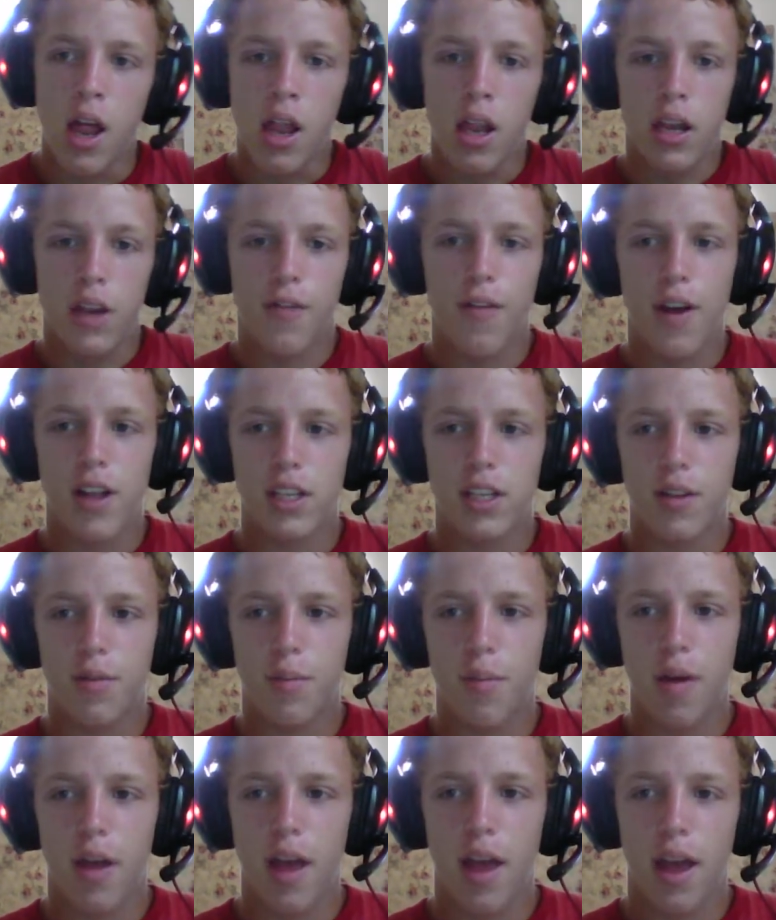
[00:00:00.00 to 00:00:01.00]

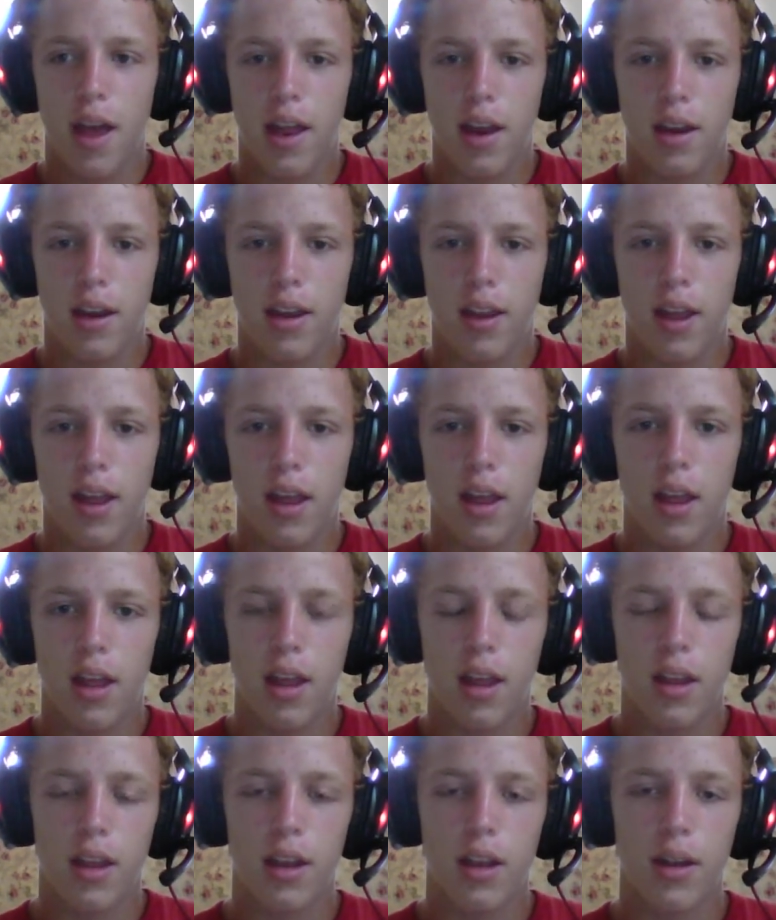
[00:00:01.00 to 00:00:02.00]
defensive end
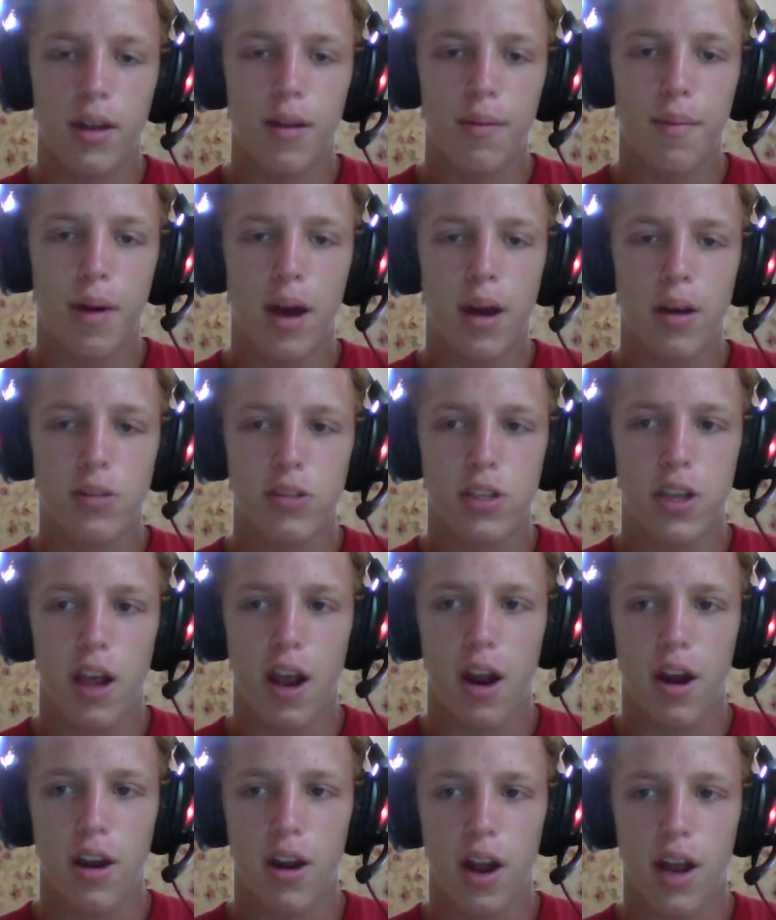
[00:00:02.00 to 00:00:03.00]
Myles
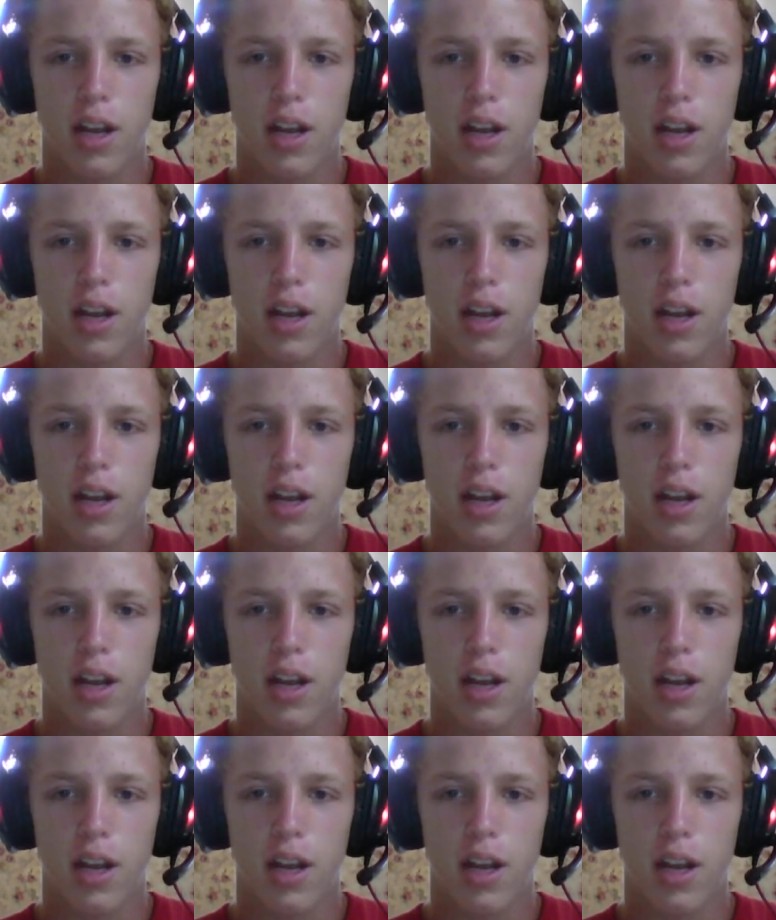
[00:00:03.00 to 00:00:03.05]
Garrett.